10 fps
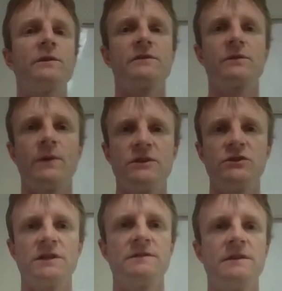
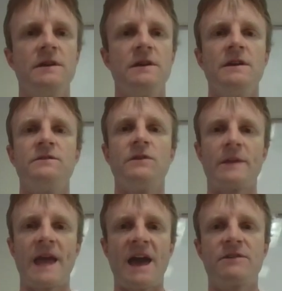equations don't
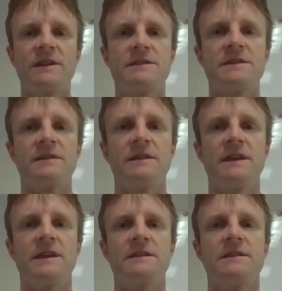have anything like
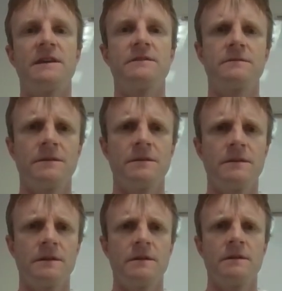this.
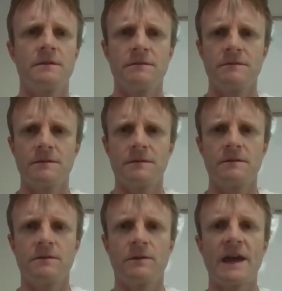
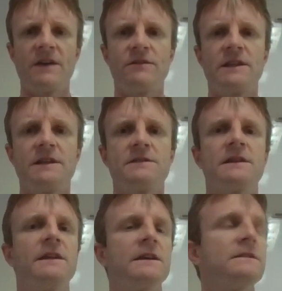
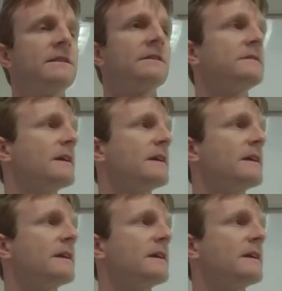That make